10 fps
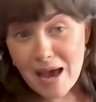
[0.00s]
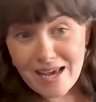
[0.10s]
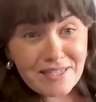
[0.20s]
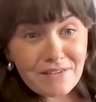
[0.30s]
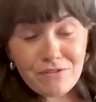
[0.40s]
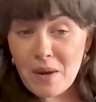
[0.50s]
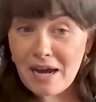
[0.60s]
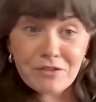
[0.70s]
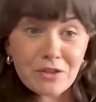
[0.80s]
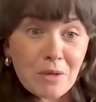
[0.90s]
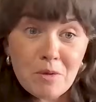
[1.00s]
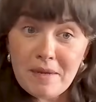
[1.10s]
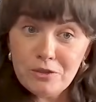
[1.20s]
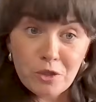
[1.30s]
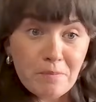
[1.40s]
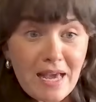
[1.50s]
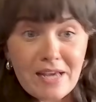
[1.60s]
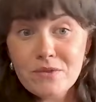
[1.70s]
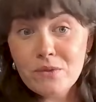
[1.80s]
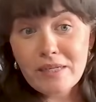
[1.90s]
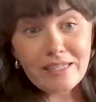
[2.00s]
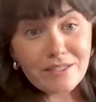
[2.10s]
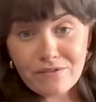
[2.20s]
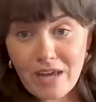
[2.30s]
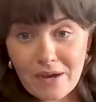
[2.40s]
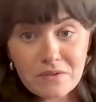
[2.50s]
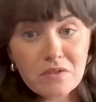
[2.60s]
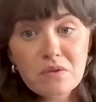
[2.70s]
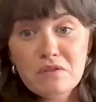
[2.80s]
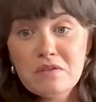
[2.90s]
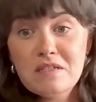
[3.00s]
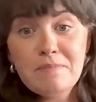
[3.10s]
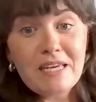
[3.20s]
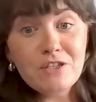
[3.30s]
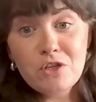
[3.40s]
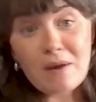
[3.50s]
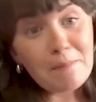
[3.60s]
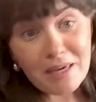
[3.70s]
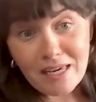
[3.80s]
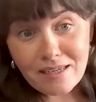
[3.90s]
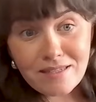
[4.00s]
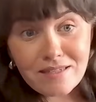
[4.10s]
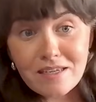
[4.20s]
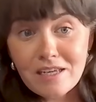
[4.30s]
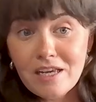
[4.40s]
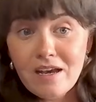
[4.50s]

mayors if you have them, your metro mayors or leaders of councils. Speak to your MPs.